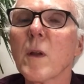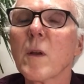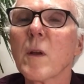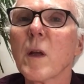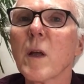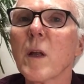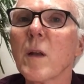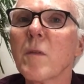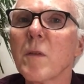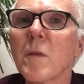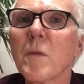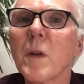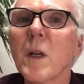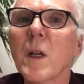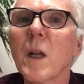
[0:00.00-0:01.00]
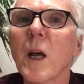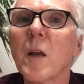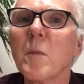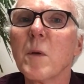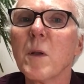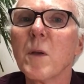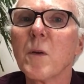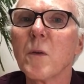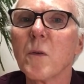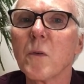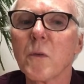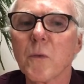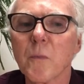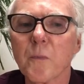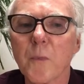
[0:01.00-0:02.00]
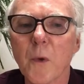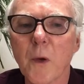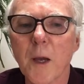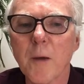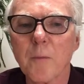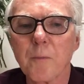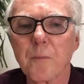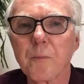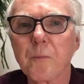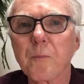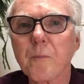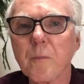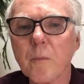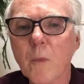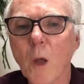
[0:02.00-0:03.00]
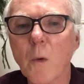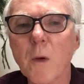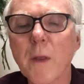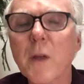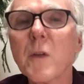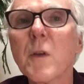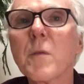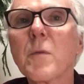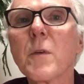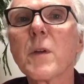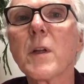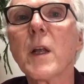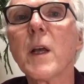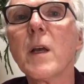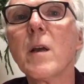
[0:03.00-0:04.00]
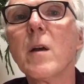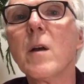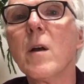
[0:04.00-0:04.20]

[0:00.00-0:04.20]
and 15 IBUs. Okay, well, that's it for today.